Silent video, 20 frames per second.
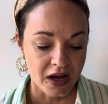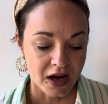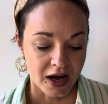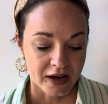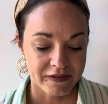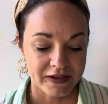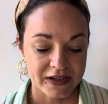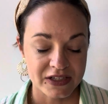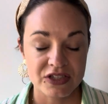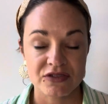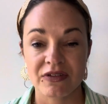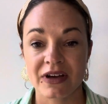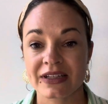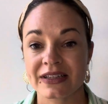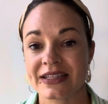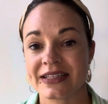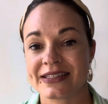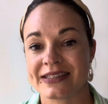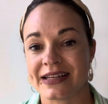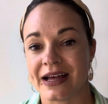I've had to write
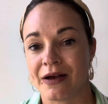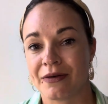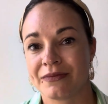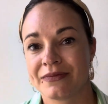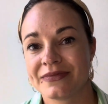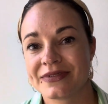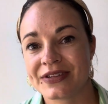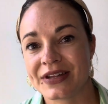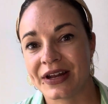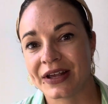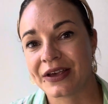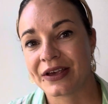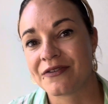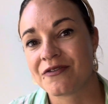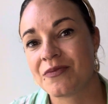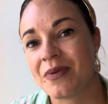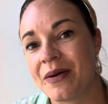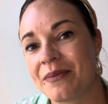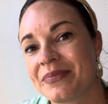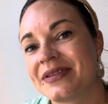these down so that I can
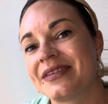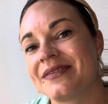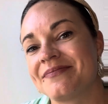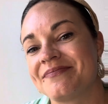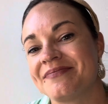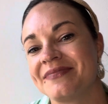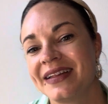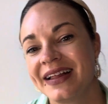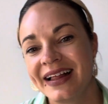remember them